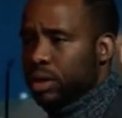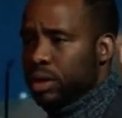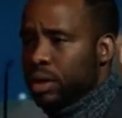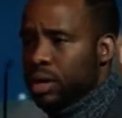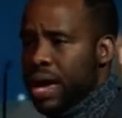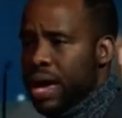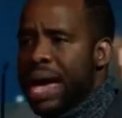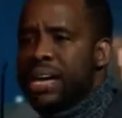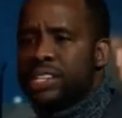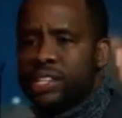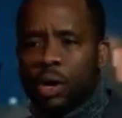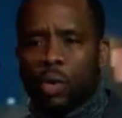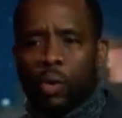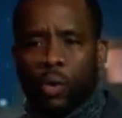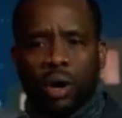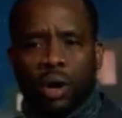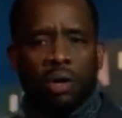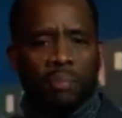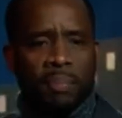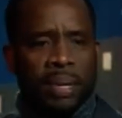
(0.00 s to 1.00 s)
Has your
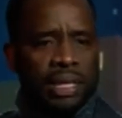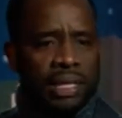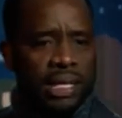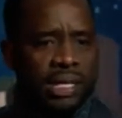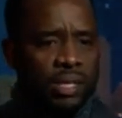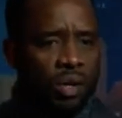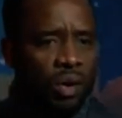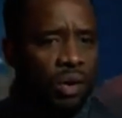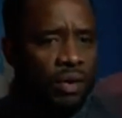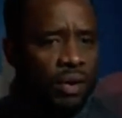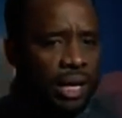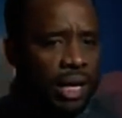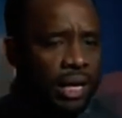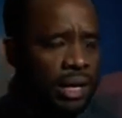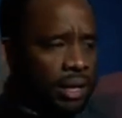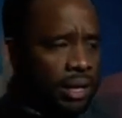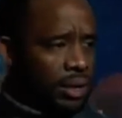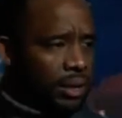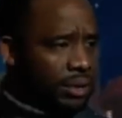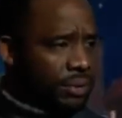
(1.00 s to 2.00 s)
world been
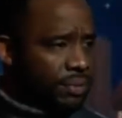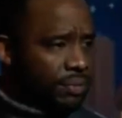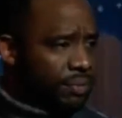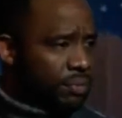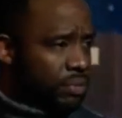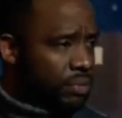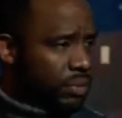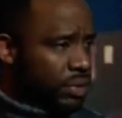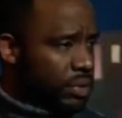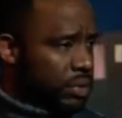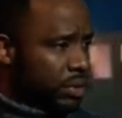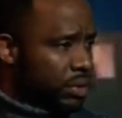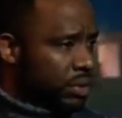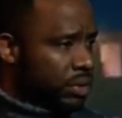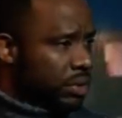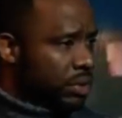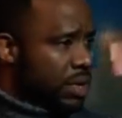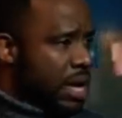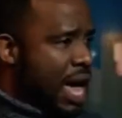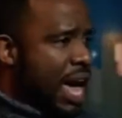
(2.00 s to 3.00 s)
disoriented?
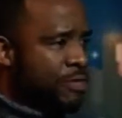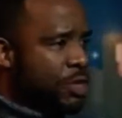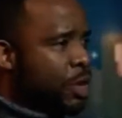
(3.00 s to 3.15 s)
Have